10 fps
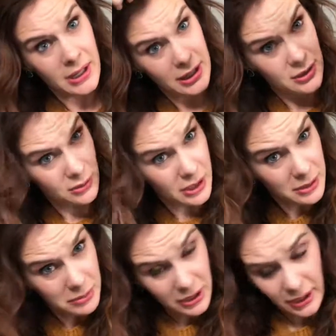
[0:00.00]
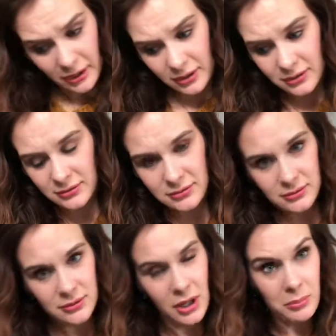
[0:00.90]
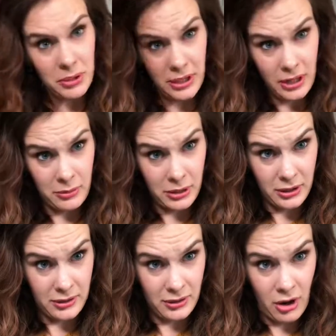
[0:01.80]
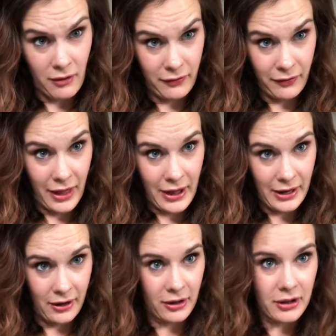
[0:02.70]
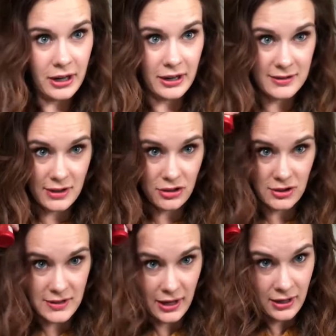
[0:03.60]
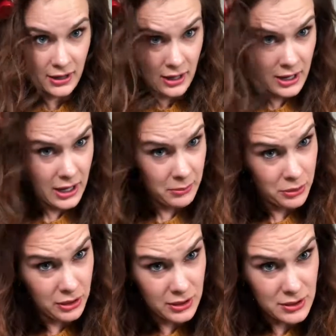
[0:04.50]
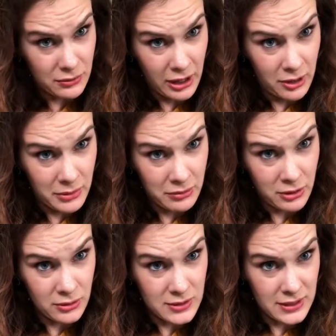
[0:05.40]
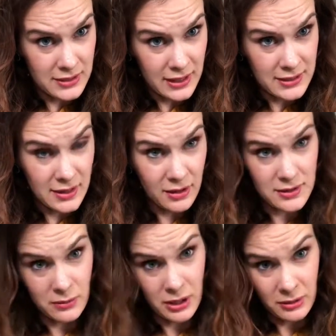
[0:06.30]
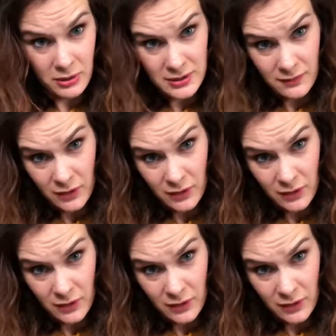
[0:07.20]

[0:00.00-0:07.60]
I do like big hair. Not big hair, but not flat hair, I guess I should say. I'm putting this right on my roots because that's also where I want some